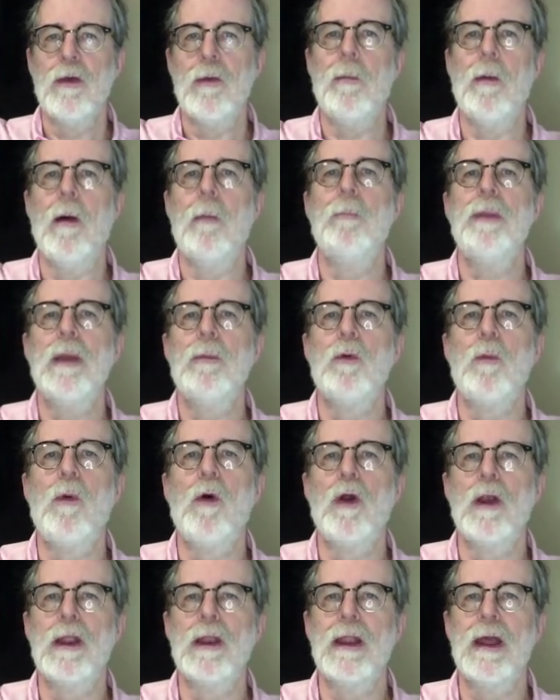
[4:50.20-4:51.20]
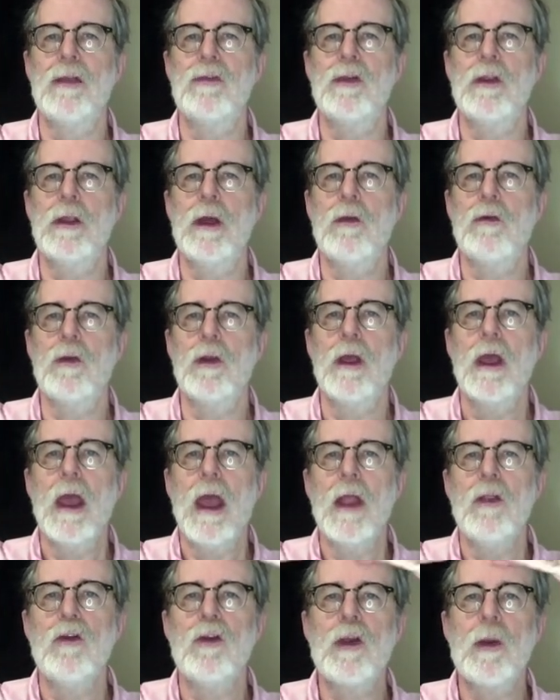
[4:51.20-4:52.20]
people born in 1900
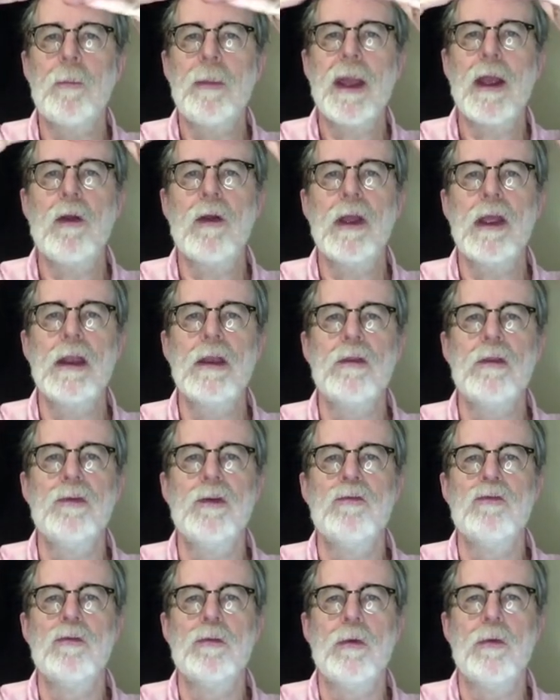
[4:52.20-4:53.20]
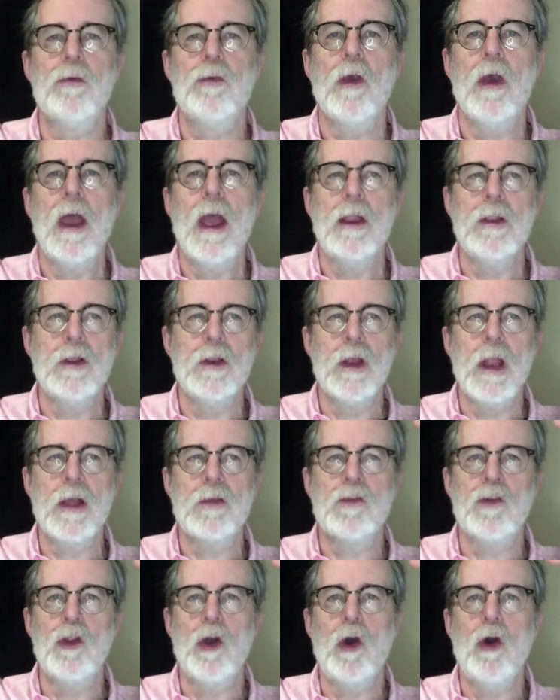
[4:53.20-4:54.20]
and you're comparing individuals and you'd like
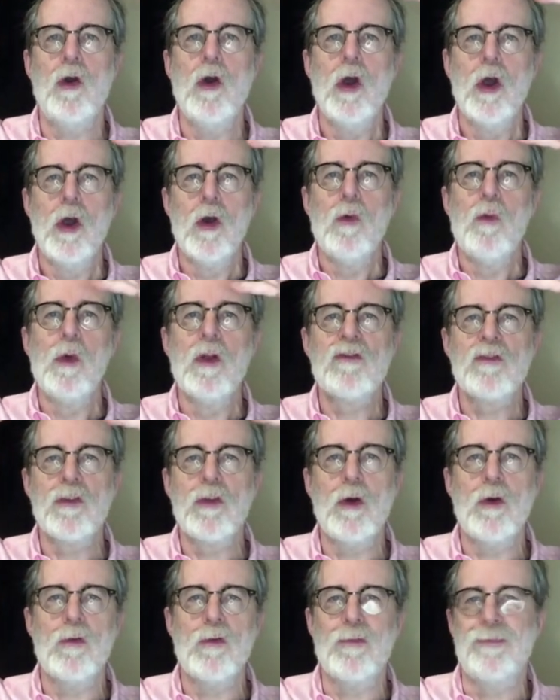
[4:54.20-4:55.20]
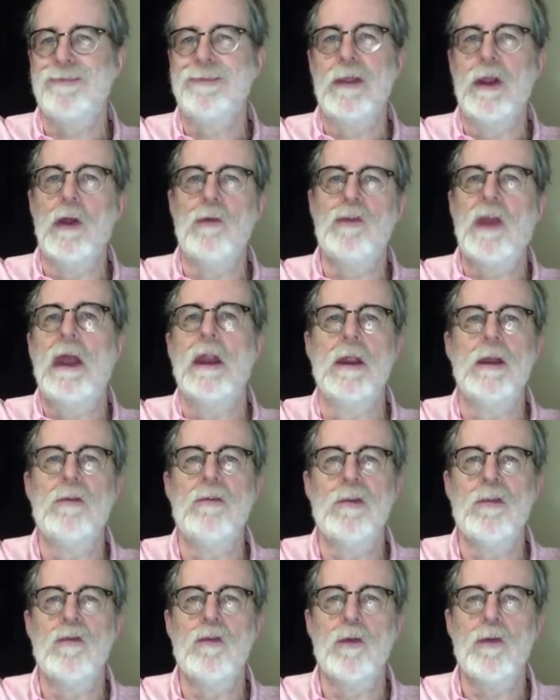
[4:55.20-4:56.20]
to know which of those 10
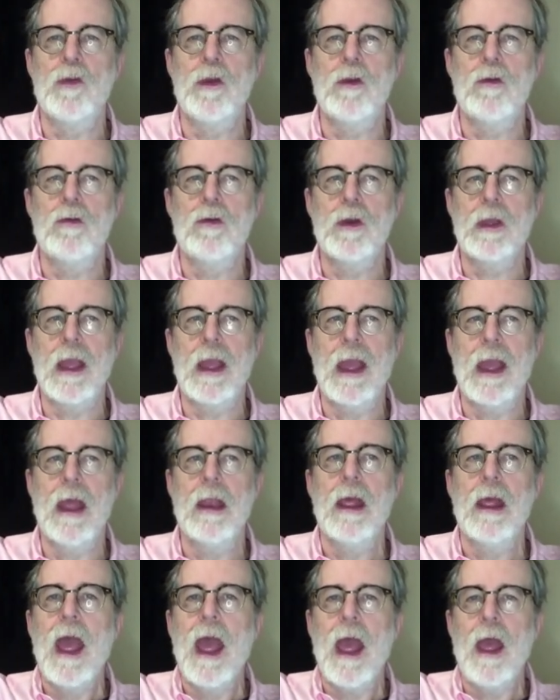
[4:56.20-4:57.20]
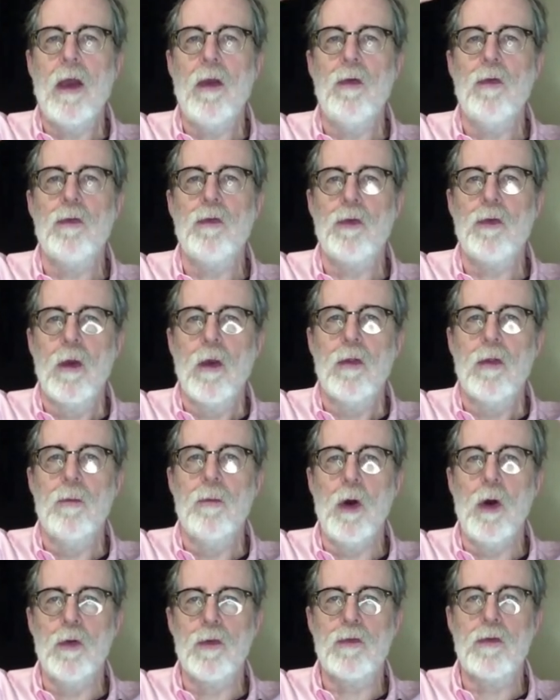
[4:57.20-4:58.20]
individuals that you're looking at has the
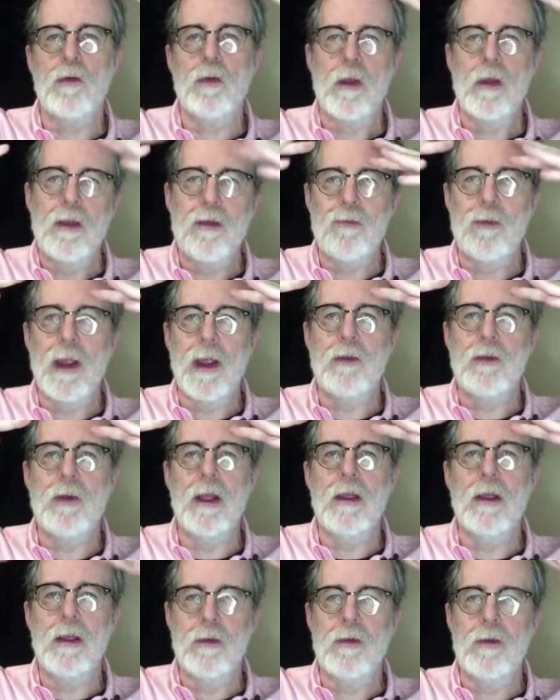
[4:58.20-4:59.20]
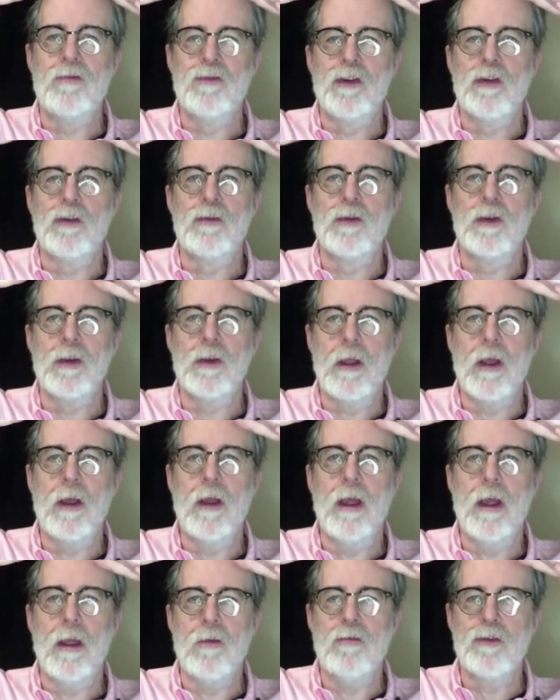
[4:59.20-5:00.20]
most
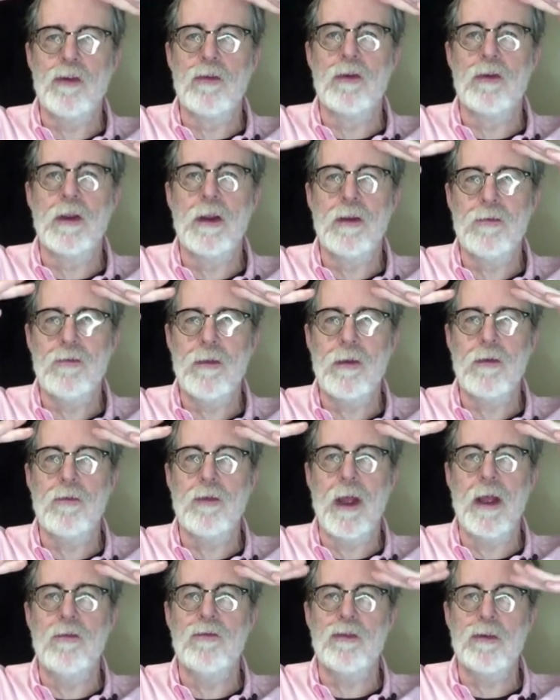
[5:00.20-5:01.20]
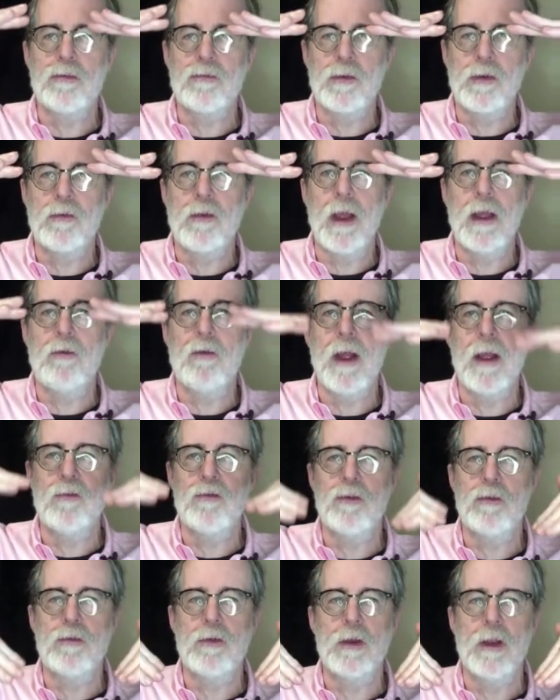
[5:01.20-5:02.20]
great-grandchildren, children, grandchildren,
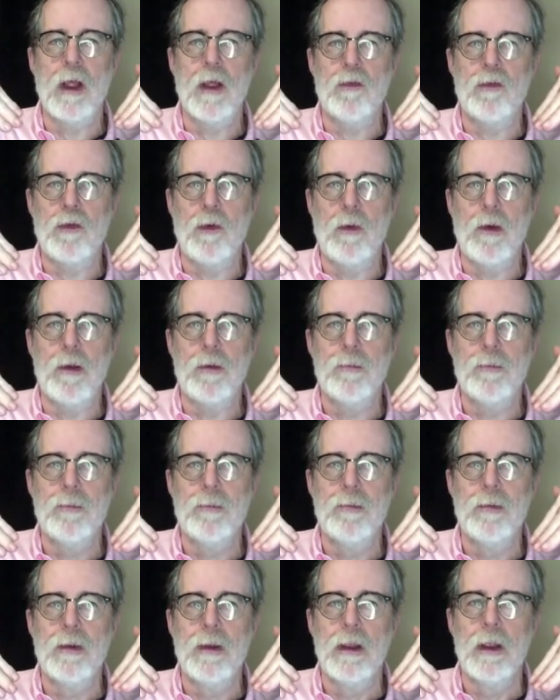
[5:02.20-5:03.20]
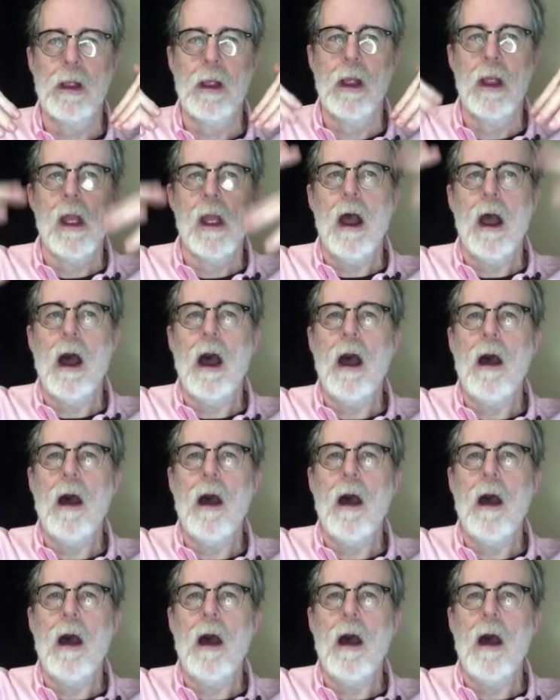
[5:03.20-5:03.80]
great-grandchildren, and so on.